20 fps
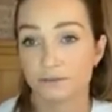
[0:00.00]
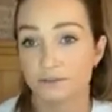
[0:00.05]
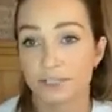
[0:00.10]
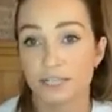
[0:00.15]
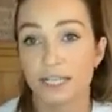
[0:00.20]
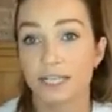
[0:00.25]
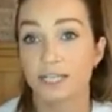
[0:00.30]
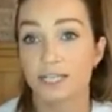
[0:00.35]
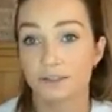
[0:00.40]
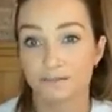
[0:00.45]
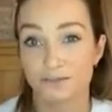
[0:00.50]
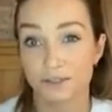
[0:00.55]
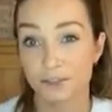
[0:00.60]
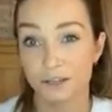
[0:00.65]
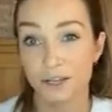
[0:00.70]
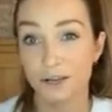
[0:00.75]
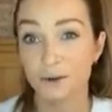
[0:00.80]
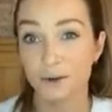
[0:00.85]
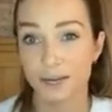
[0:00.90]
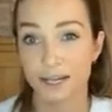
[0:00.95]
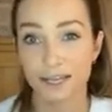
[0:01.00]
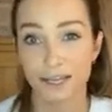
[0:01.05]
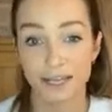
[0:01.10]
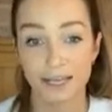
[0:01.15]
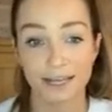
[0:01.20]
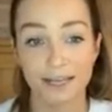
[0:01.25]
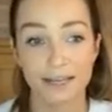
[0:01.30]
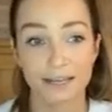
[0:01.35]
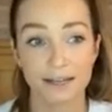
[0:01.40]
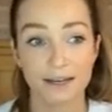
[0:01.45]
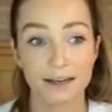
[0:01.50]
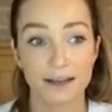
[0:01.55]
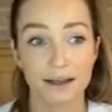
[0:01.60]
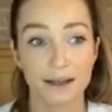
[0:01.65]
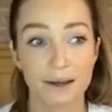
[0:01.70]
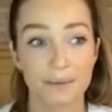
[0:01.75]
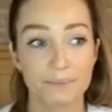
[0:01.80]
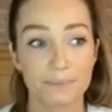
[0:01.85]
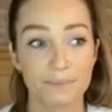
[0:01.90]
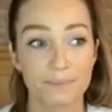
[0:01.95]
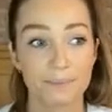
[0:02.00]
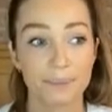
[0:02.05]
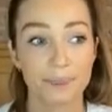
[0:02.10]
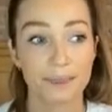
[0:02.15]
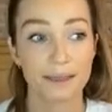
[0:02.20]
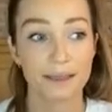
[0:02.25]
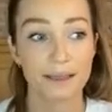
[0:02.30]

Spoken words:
didn't do anything, and